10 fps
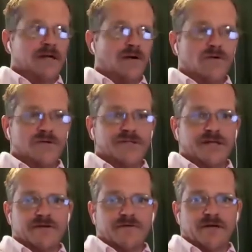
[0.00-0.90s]
whole set
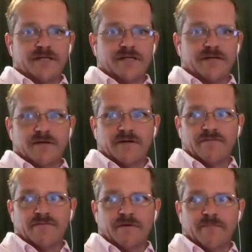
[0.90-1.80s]
of criteria,
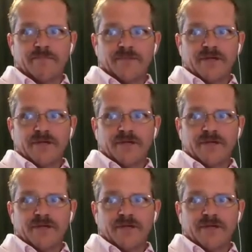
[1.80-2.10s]
from